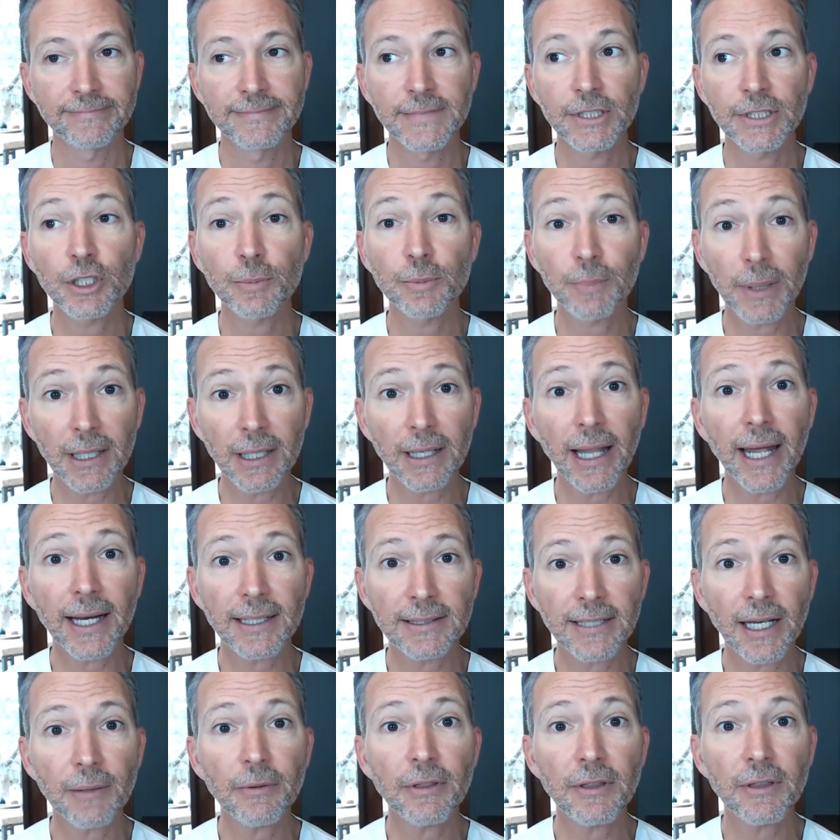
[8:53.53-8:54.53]
Spend a lot
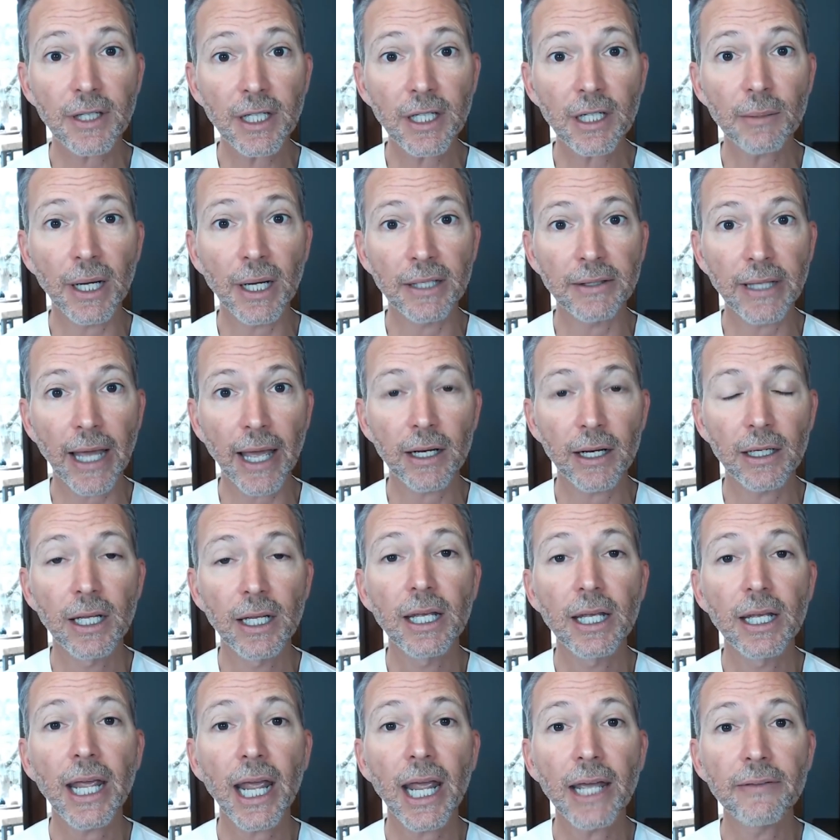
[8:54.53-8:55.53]
of time thinking about that.
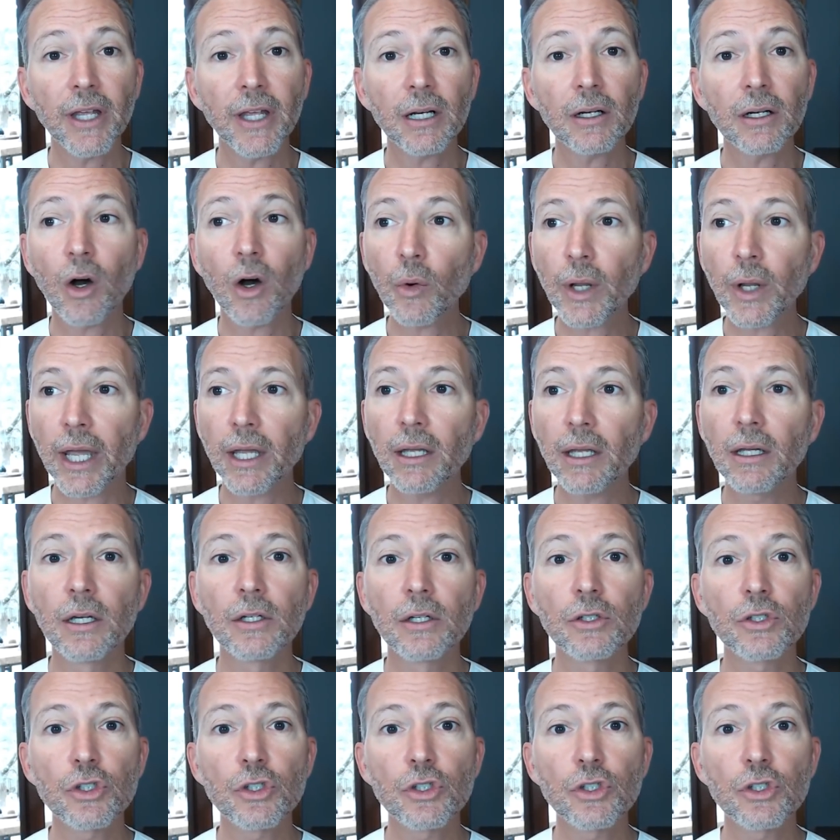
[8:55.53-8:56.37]
And then, okay,